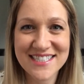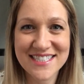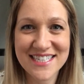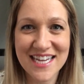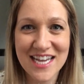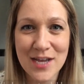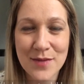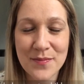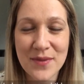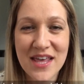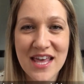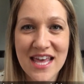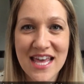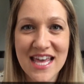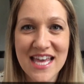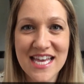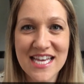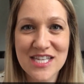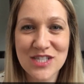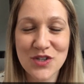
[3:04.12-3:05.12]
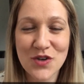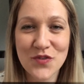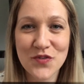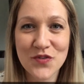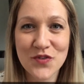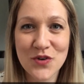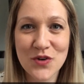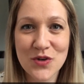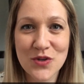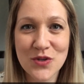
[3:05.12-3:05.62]
tip is
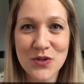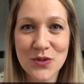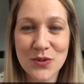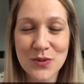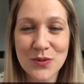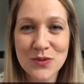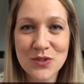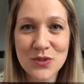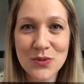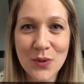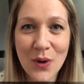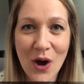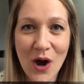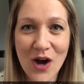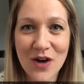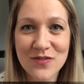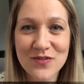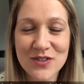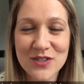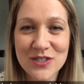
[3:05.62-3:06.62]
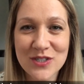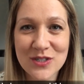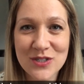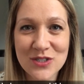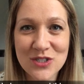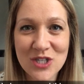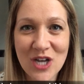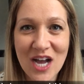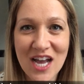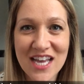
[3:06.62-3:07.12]
for you to offer your
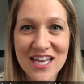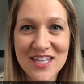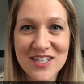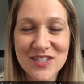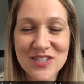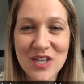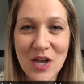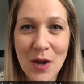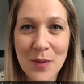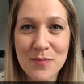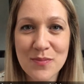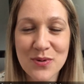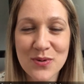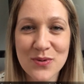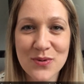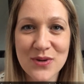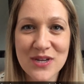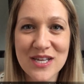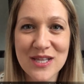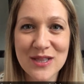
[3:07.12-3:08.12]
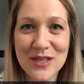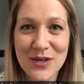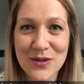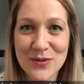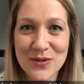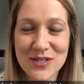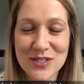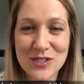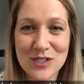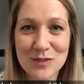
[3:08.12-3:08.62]
child a
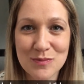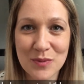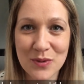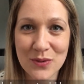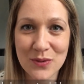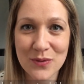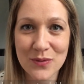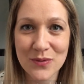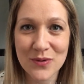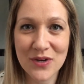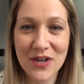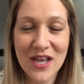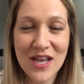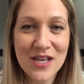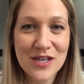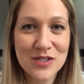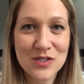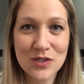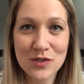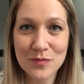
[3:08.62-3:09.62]
preloaded spoon. So